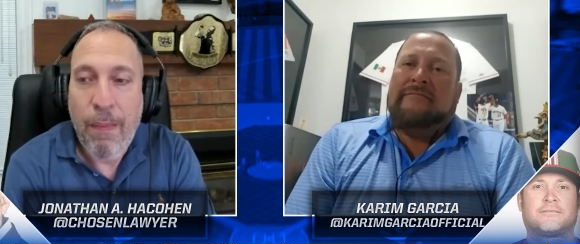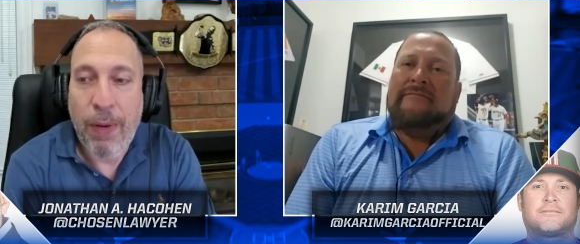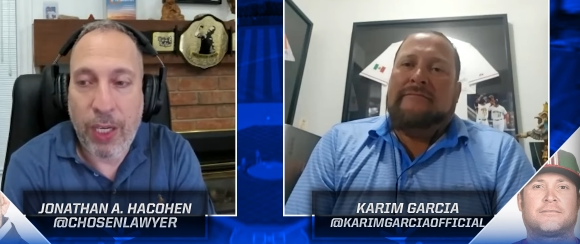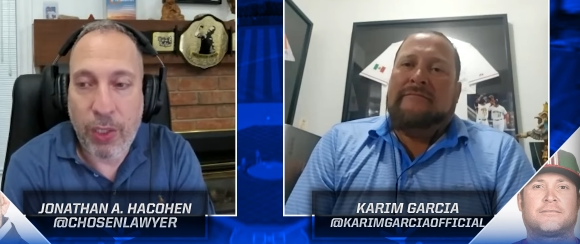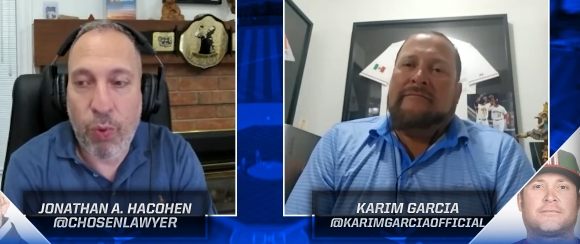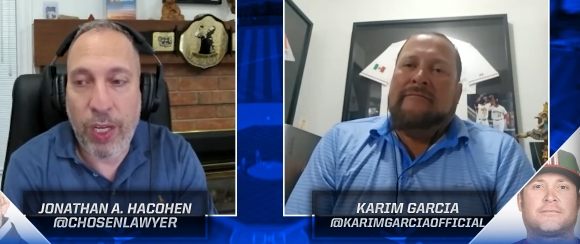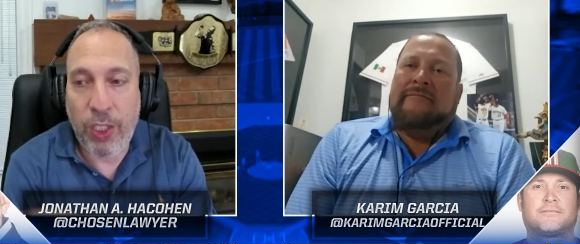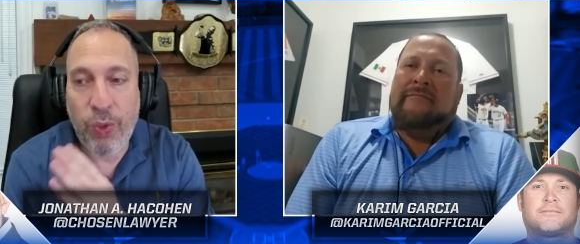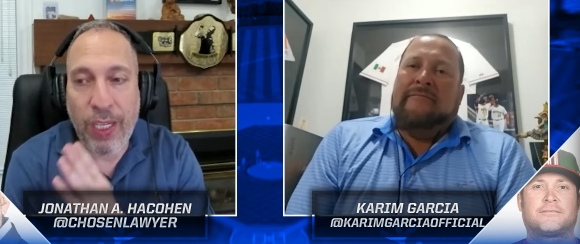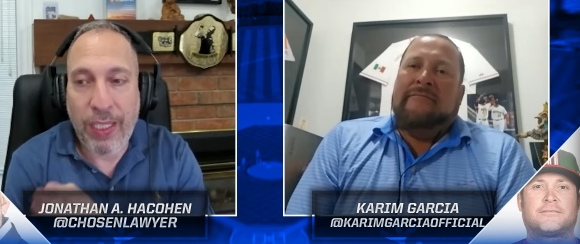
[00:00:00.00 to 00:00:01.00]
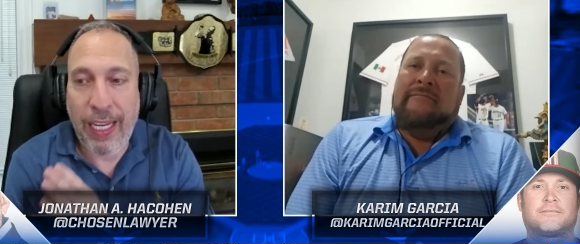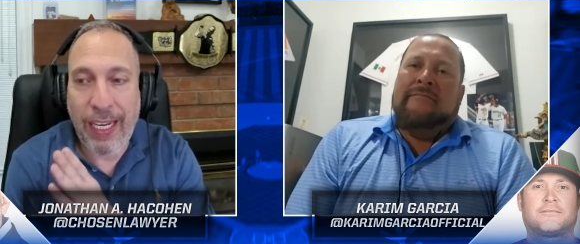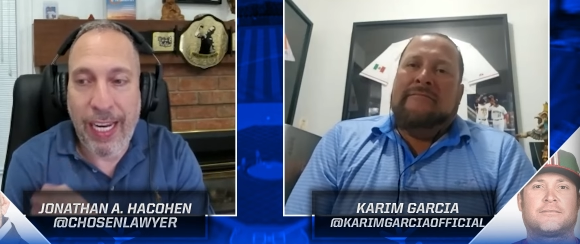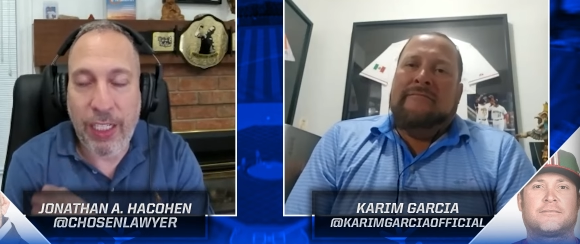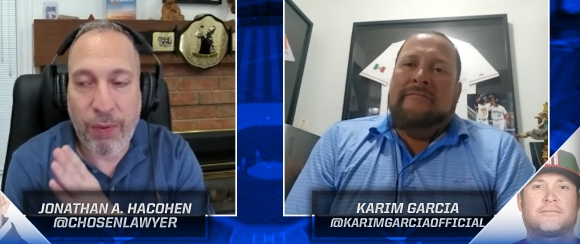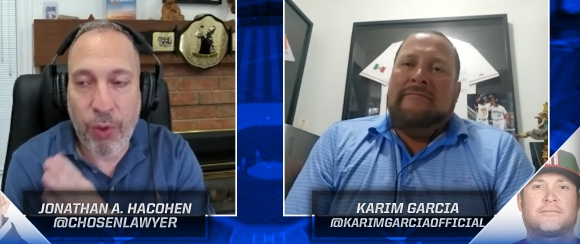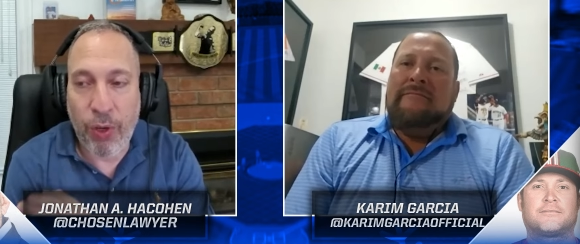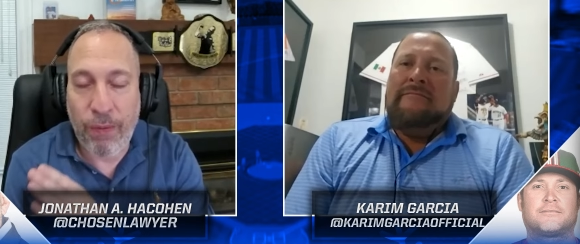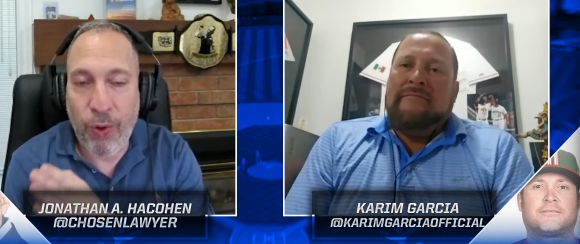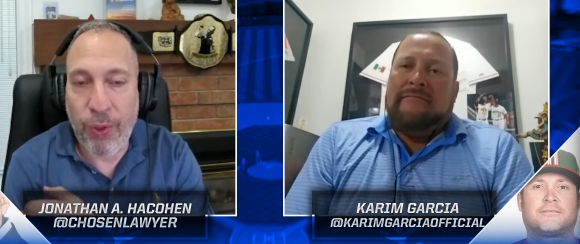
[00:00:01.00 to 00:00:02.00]
Speaker 1: because once you hit that age of
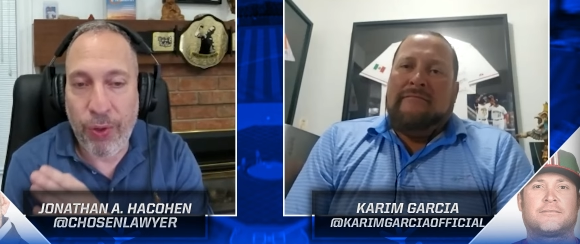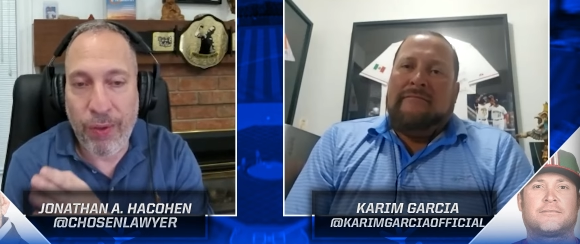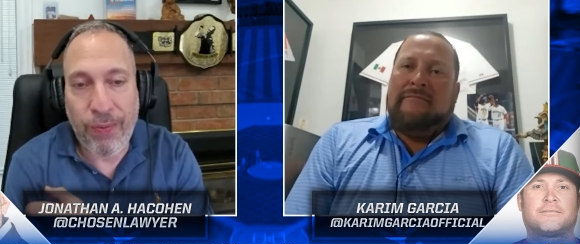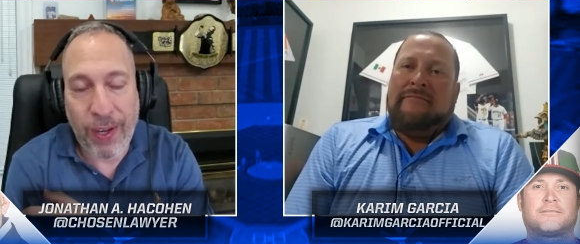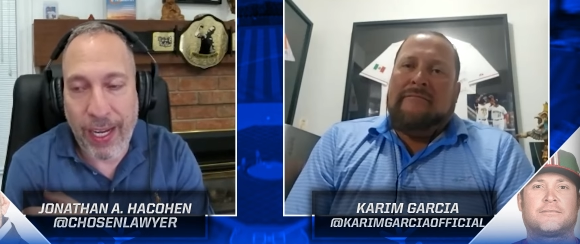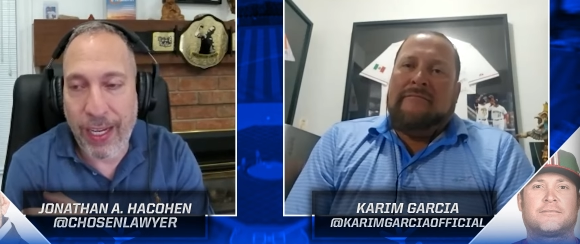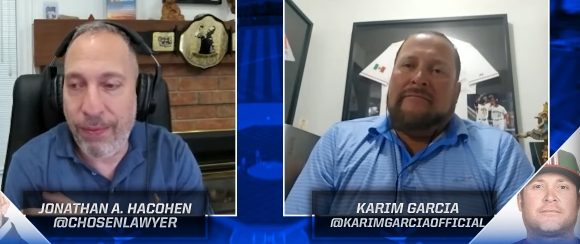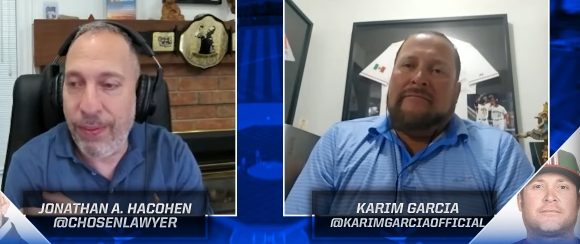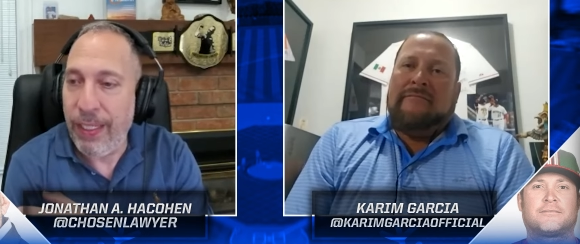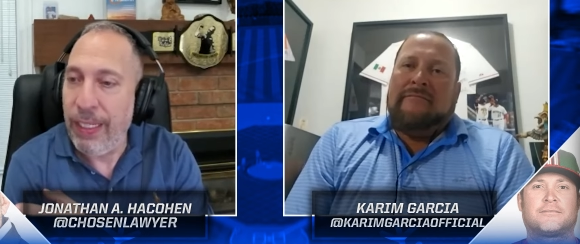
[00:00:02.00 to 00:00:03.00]
34, 35,